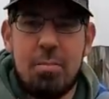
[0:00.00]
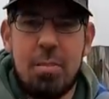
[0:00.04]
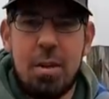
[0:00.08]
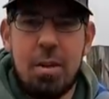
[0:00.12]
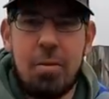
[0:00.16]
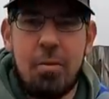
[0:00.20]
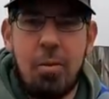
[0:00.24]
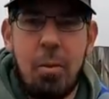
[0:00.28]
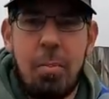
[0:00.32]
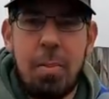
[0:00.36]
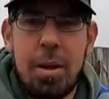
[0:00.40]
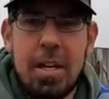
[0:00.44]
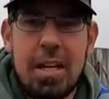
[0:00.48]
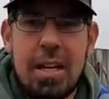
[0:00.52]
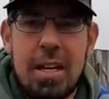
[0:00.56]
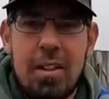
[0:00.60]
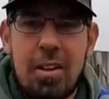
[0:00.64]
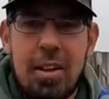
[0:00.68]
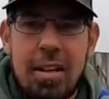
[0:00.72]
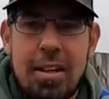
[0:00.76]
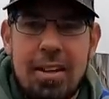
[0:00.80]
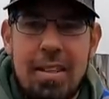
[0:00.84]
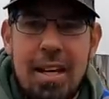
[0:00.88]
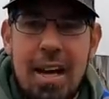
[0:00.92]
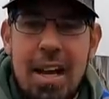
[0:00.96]
Beautiful pinky
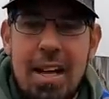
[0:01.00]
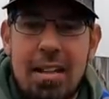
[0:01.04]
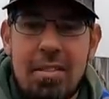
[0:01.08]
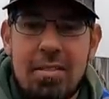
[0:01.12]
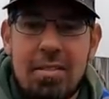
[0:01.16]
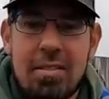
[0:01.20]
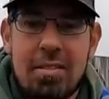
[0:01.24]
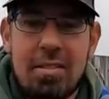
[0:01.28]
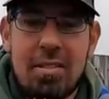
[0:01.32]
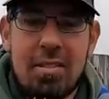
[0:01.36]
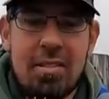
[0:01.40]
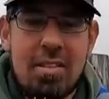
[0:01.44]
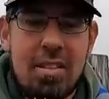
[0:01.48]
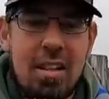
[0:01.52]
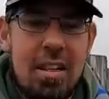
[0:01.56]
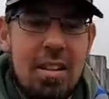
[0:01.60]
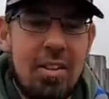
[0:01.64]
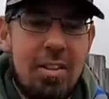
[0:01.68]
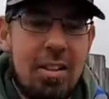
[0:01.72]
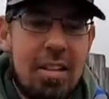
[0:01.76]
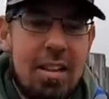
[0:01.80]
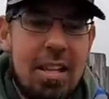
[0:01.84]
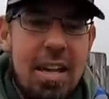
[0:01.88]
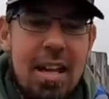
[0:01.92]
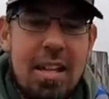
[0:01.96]
like that. So
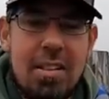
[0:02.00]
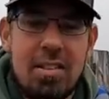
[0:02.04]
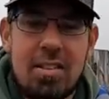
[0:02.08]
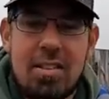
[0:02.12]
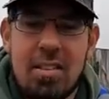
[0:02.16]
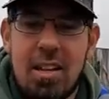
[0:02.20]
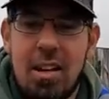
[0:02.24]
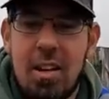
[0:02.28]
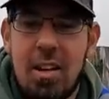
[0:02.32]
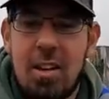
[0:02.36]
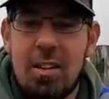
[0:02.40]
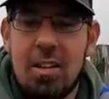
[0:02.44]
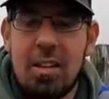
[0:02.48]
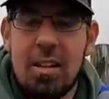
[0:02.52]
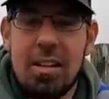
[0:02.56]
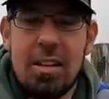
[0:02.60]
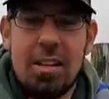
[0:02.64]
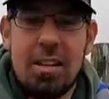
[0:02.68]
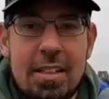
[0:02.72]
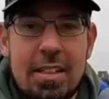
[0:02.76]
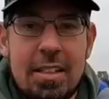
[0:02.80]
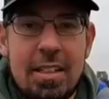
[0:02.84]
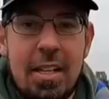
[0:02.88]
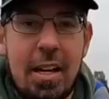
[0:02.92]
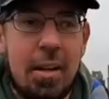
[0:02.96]
look at that. So,
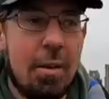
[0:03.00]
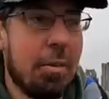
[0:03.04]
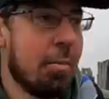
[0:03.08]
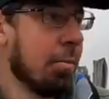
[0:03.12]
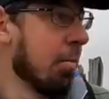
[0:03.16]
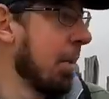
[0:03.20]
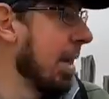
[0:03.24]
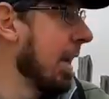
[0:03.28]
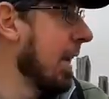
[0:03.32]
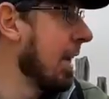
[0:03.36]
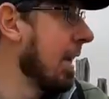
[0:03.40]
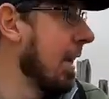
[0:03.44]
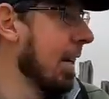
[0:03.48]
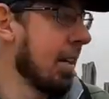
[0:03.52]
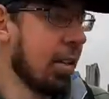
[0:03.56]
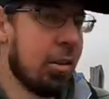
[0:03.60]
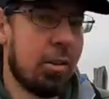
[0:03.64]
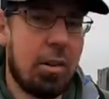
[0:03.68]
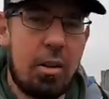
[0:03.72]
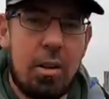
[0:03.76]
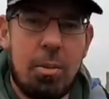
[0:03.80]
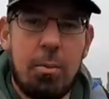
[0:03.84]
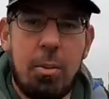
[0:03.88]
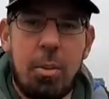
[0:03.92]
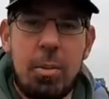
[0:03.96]
you know, me and a
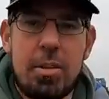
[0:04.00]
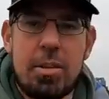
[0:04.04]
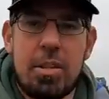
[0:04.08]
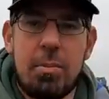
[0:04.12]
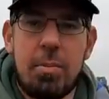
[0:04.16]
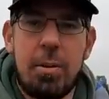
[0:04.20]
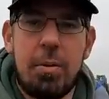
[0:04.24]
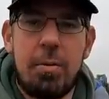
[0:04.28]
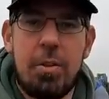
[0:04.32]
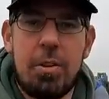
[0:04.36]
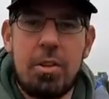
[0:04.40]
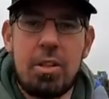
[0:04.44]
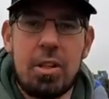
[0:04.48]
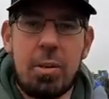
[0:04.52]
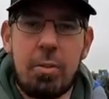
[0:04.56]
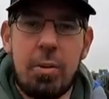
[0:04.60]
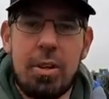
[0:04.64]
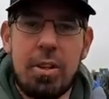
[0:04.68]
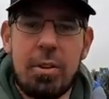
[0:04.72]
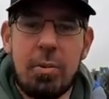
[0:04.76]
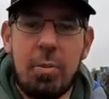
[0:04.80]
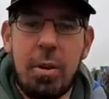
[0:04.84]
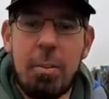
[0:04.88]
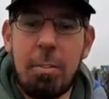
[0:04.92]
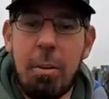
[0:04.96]
lot of the boys that we're fishing
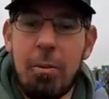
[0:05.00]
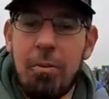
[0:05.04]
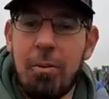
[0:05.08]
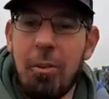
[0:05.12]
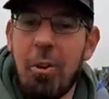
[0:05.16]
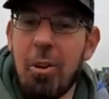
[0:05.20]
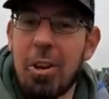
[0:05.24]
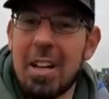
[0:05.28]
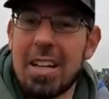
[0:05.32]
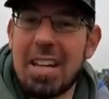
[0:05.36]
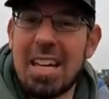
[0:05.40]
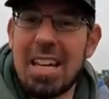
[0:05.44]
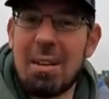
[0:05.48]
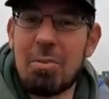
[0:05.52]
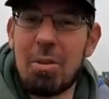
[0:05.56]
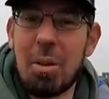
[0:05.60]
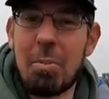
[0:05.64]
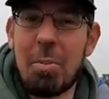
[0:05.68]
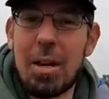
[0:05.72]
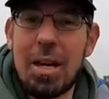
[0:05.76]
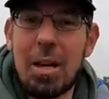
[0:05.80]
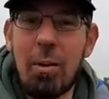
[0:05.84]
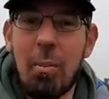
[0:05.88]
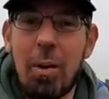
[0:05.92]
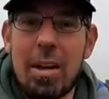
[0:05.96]
with, we prefer to keep the
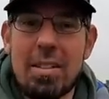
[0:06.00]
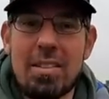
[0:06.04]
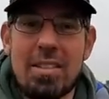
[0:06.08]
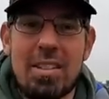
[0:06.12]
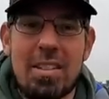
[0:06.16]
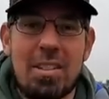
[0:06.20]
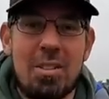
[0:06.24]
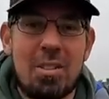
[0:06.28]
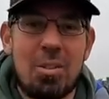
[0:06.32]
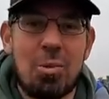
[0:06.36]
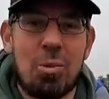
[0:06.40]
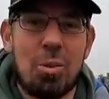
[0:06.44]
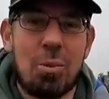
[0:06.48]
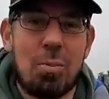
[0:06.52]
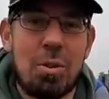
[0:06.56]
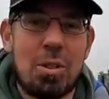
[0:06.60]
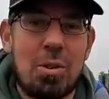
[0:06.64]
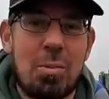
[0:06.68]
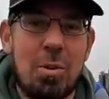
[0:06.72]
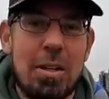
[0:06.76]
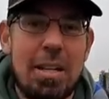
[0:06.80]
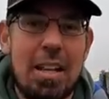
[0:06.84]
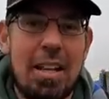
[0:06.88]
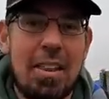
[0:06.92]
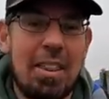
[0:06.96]
bigger ones that are sort of
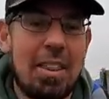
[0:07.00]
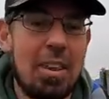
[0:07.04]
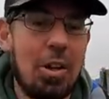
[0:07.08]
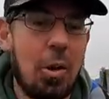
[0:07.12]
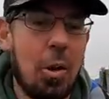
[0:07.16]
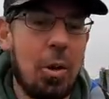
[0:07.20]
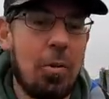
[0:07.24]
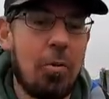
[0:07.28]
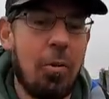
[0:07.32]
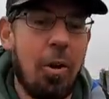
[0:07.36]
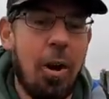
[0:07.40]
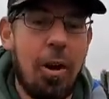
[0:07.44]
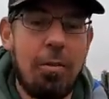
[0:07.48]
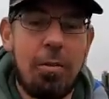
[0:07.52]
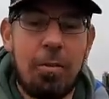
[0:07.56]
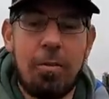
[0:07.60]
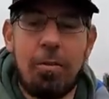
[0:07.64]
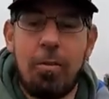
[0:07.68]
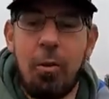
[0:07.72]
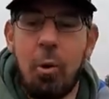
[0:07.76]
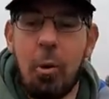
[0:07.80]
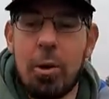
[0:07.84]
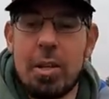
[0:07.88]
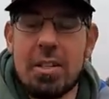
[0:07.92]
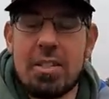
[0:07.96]
between that 35 and
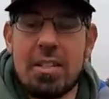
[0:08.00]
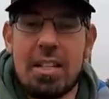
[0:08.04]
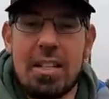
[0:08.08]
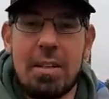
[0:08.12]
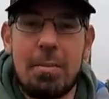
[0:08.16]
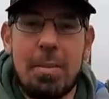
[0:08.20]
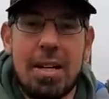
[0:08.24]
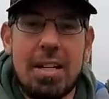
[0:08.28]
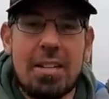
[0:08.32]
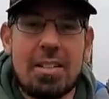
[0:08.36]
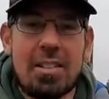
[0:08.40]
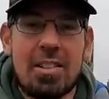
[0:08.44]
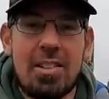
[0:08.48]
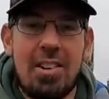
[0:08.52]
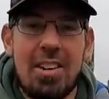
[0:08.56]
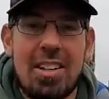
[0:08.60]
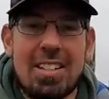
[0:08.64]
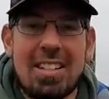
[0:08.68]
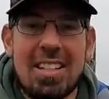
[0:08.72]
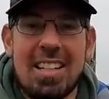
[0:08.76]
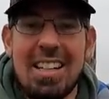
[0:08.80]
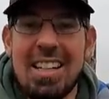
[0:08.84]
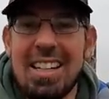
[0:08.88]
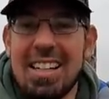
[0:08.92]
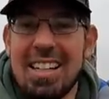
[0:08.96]
40 centimeter
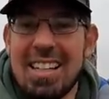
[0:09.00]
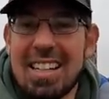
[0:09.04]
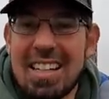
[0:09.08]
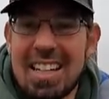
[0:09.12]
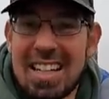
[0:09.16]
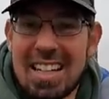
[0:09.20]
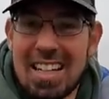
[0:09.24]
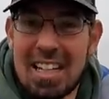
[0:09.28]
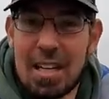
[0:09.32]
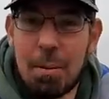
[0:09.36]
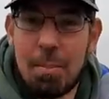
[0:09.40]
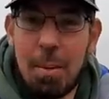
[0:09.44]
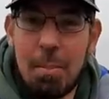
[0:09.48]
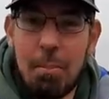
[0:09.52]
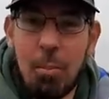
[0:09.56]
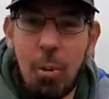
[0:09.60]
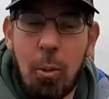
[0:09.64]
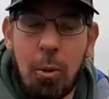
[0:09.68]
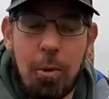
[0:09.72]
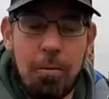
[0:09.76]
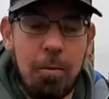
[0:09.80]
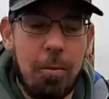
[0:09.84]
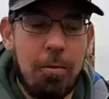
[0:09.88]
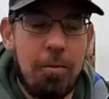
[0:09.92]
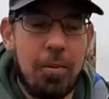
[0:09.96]
size. You're to get a bit
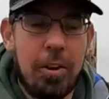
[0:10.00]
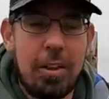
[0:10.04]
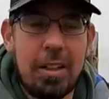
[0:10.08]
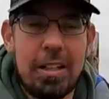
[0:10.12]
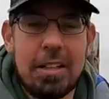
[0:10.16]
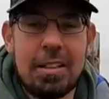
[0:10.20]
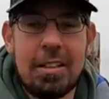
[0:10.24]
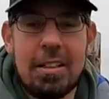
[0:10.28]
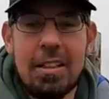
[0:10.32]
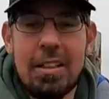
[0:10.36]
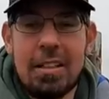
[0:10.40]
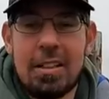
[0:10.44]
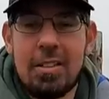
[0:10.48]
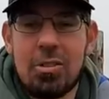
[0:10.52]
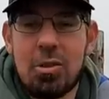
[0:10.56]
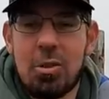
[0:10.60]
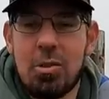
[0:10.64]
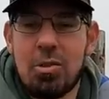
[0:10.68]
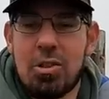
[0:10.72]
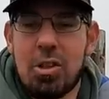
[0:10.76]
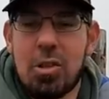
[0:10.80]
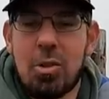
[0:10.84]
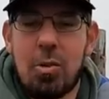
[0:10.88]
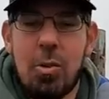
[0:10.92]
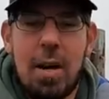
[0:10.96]
more of a fillet. It's
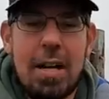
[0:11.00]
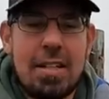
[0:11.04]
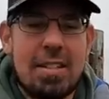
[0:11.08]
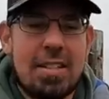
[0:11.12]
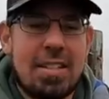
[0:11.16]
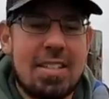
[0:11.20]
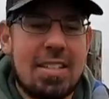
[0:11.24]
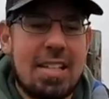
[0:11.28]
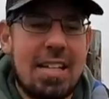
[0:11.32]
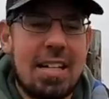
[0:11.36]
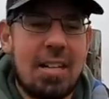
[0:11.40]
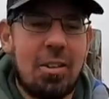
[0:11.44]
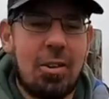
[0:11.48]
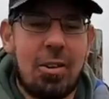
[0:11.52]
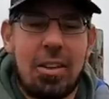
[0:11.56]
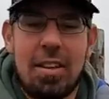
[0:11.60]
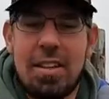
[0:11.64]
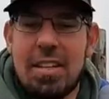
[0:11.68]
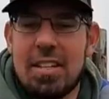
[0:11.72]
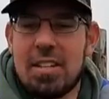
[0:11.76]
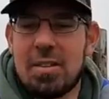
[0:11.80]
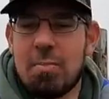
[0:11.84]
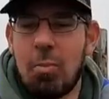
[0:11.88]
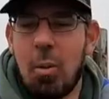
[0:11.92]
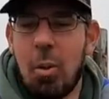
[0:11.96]
also great to see a lot of
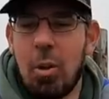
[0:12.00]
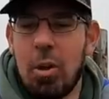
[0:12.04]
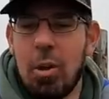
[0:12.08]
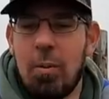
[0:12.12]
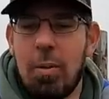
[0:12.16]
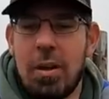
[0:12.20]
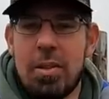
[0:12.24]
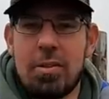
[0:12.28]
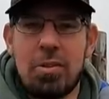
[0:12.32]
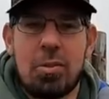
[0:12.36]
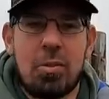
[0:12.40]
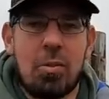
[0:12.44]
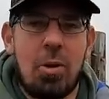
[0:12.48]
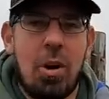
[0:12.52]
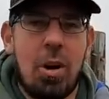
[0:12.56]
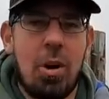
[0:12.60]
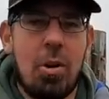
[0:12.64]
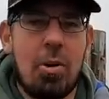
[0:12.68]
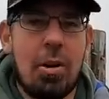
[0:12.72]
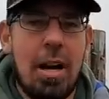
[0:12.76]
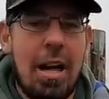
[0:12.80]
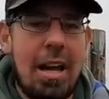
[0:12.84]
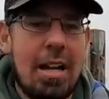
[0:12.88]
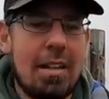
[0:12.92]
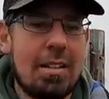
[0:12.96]
these smaller ones
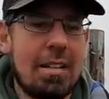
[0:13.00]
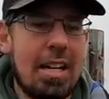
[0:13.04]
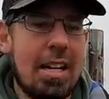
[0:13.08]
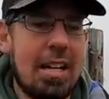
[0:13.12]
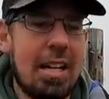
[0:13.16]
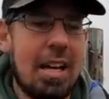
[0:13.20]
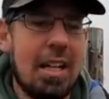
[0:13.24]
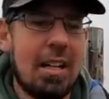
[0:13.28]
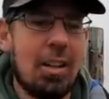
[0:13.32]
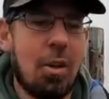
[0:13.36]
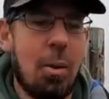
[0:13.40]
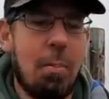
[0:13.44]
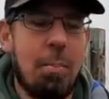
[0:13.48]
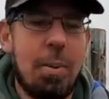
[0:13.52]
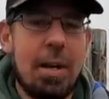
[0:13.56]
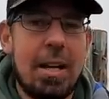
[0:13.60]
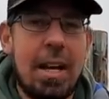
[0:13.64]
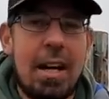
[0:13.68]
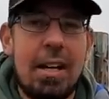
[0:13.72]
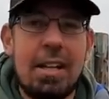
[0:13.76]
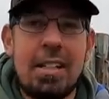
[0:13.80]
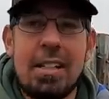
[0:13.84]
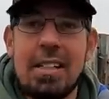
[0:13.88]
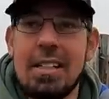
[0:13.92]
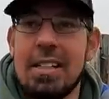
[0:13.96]
grow and get a lot
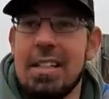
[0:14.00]
bigger.